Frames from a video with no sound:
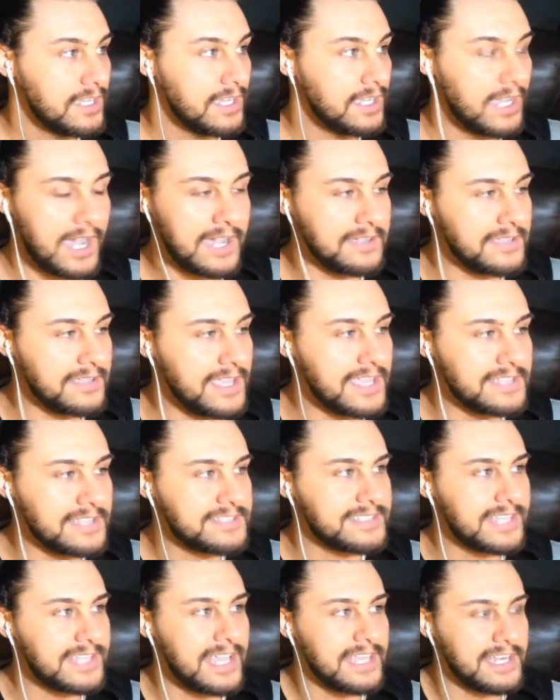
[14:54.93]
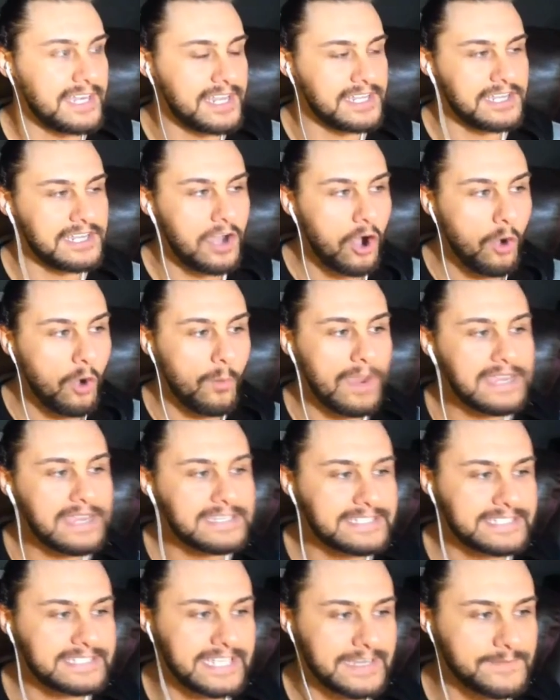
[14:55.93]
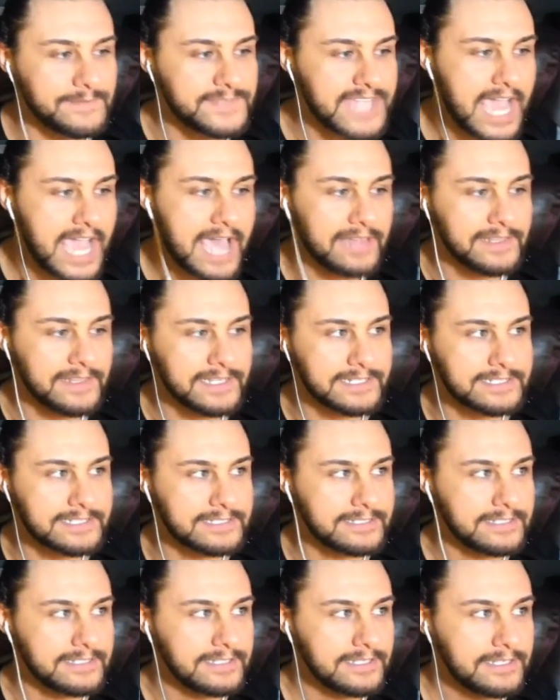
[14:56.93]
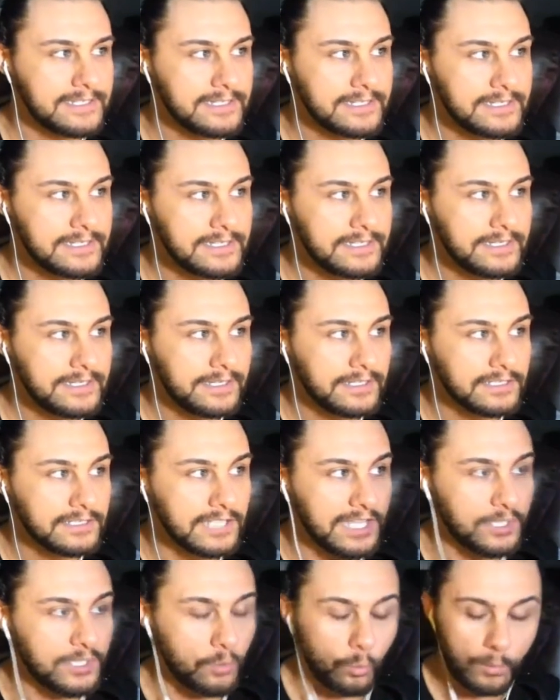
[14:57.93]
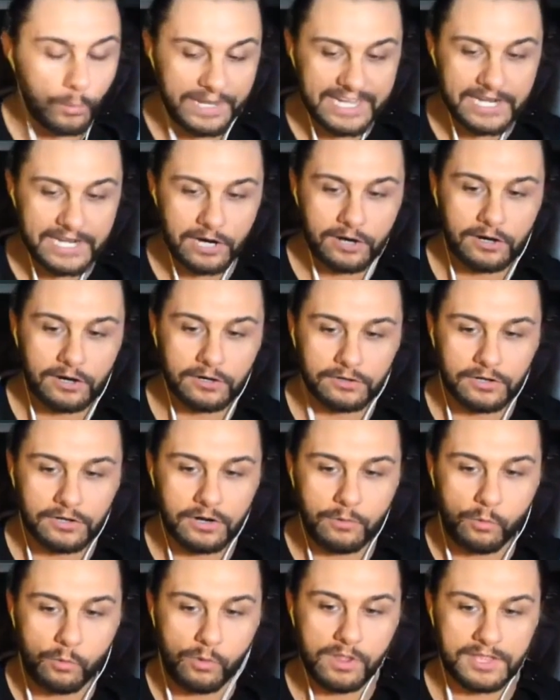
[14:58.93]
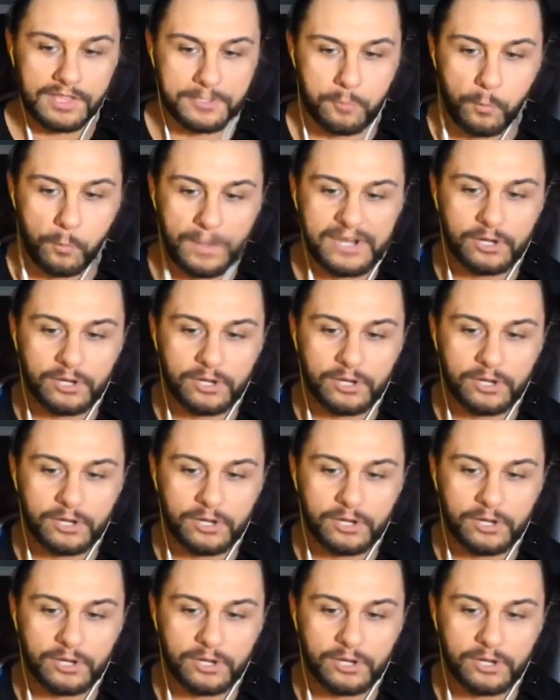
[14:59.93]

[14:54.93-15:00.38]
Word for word: I, it's it, it always seems Alex like we are like we are